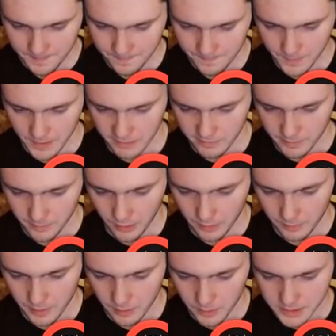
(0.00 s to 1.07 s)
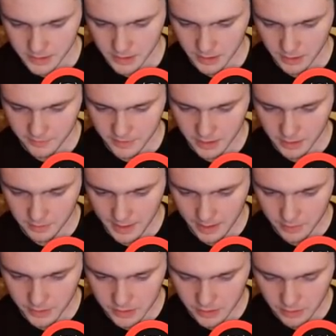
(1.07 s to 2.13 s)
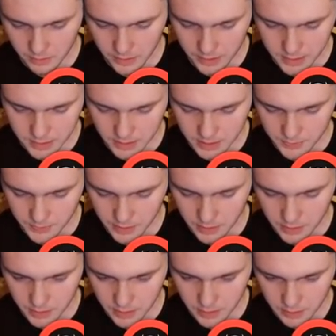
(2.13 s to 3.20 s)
Even Bar Barrel wasn't enough to kill Night Witch right away, so that's pretty good.